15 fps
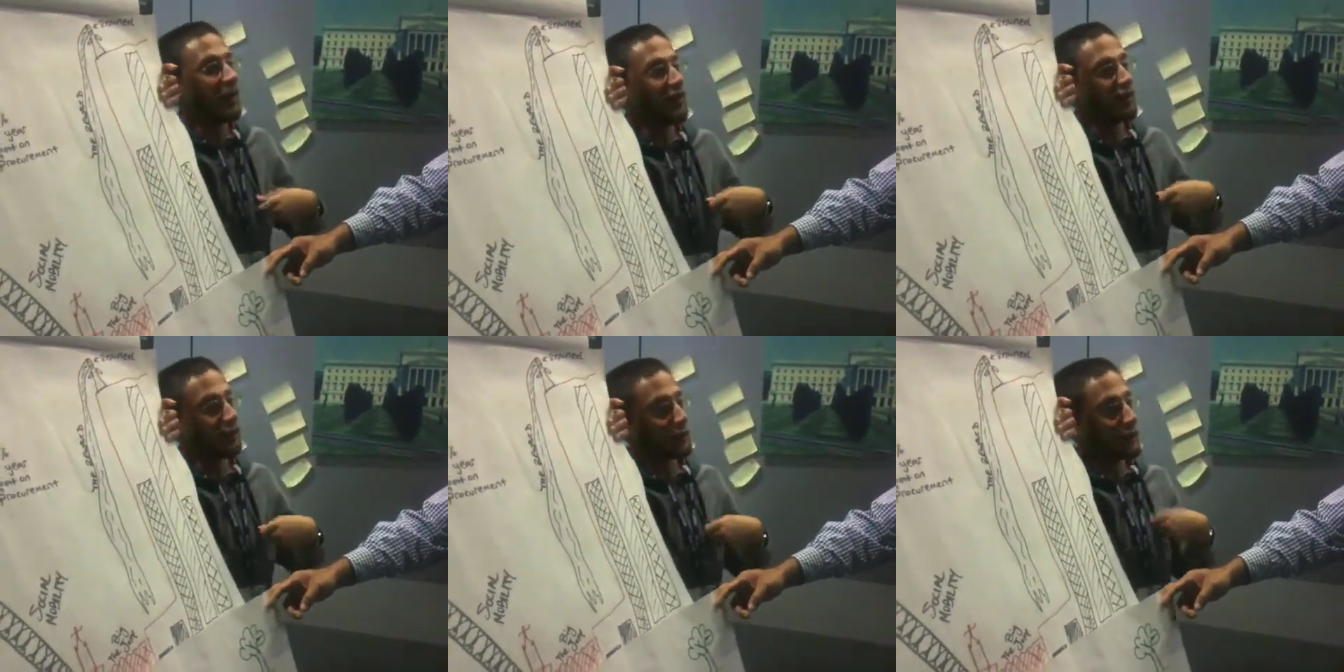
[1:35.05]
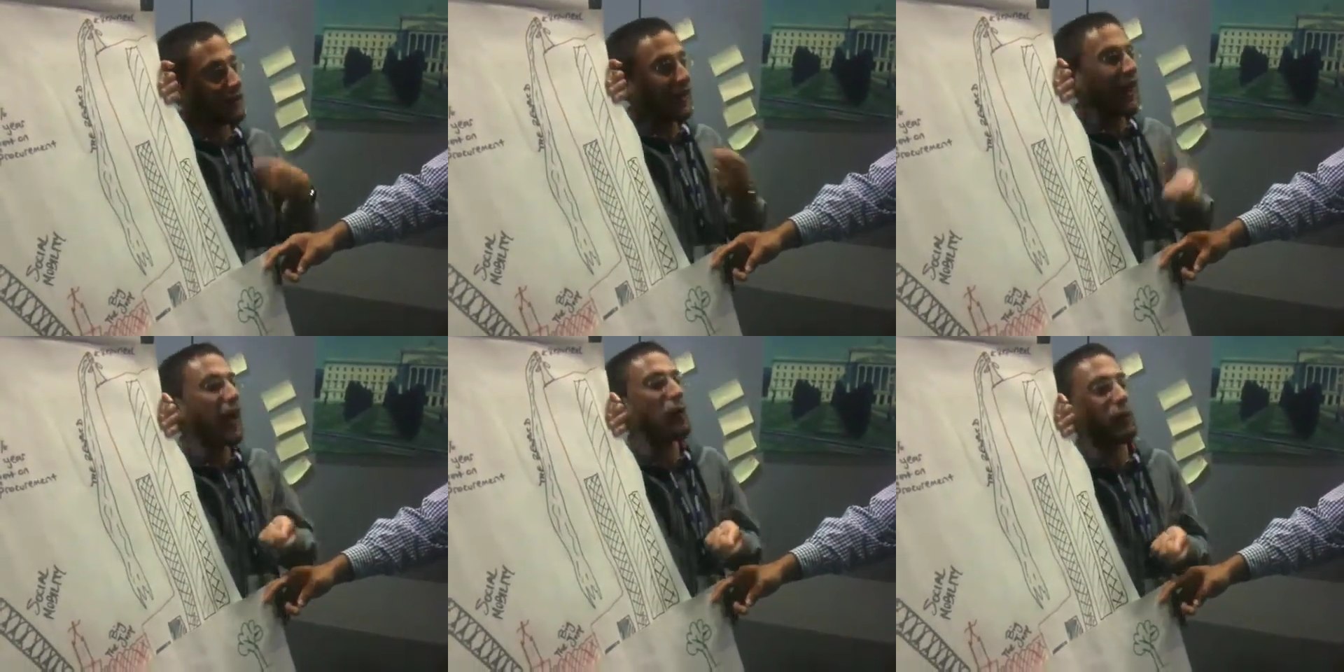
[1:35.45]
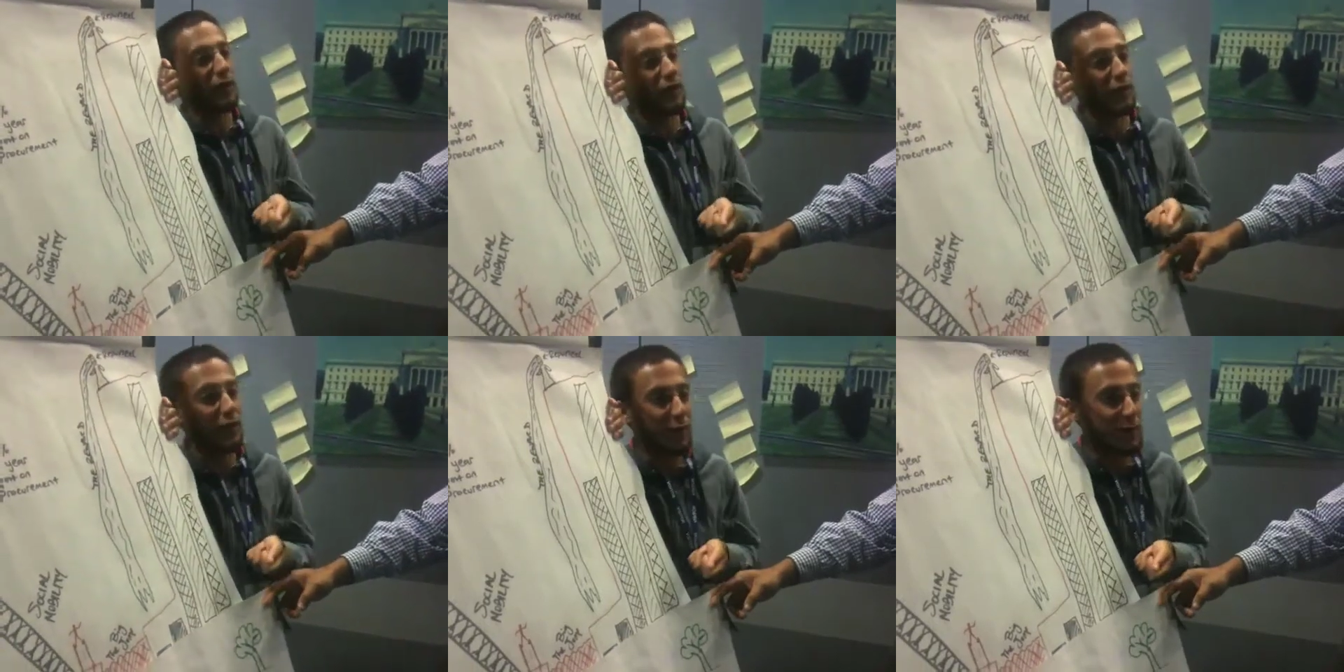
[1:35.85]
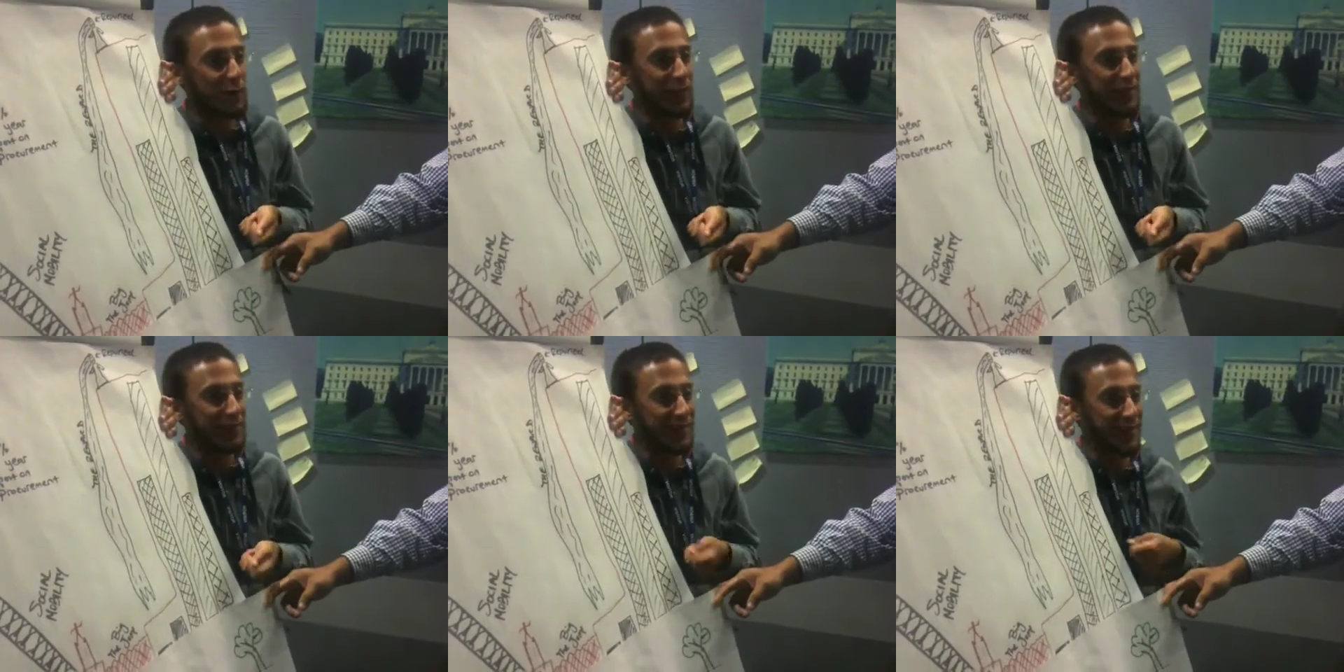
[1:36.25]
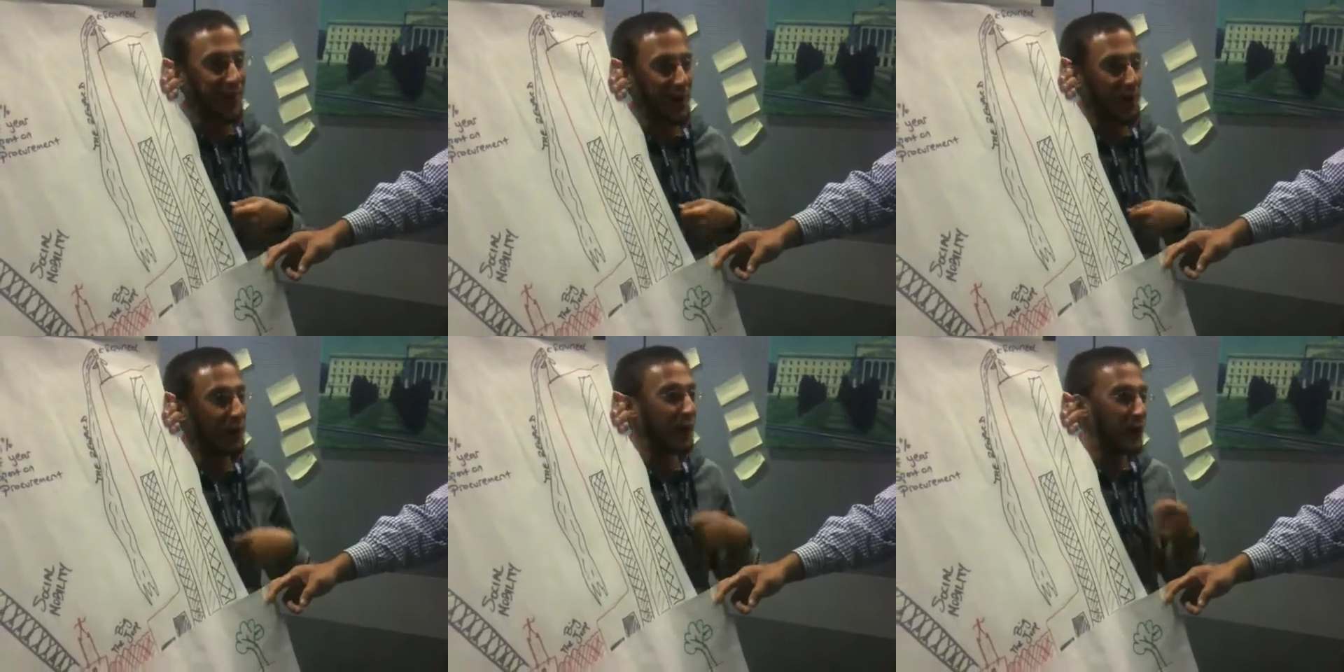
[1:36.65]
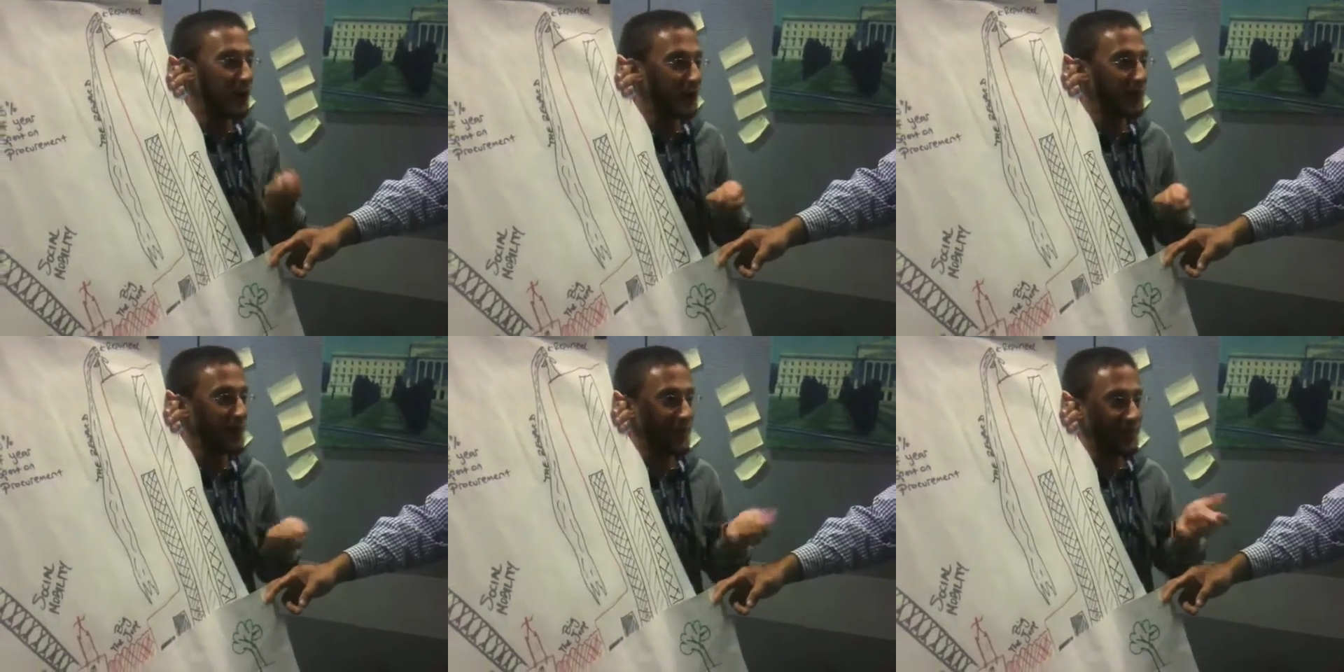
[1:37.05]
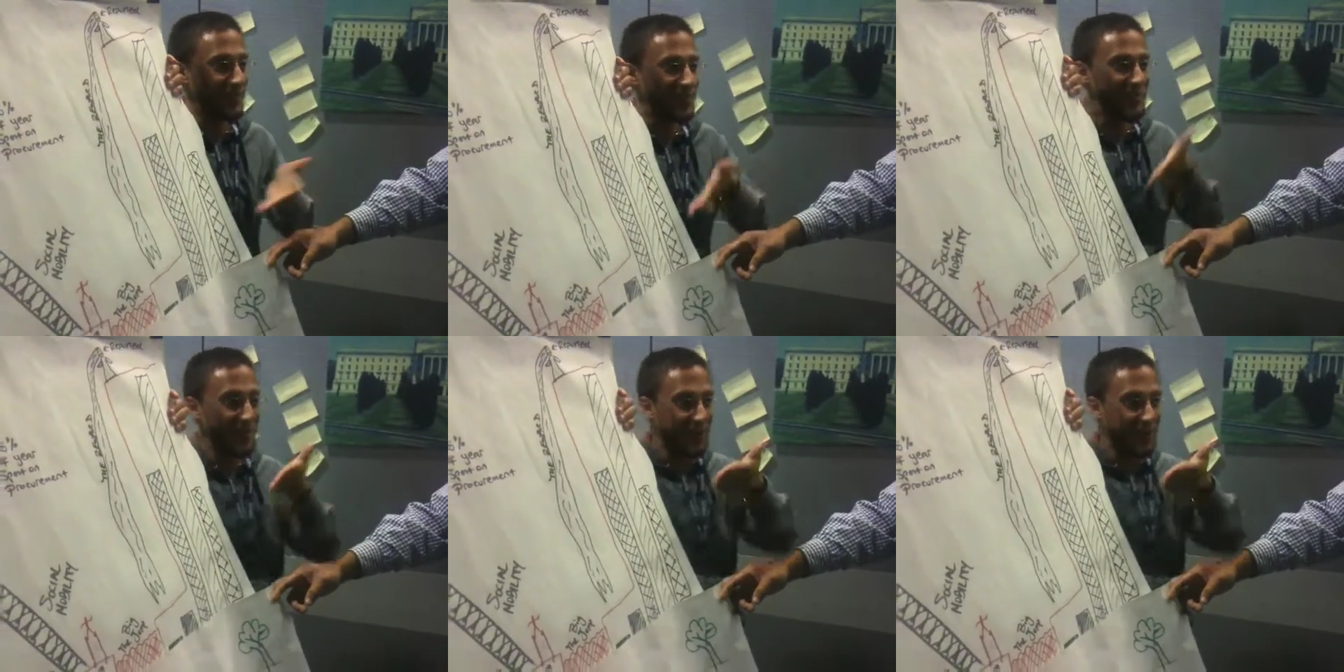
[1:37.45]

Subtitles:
just filling out procurement forms and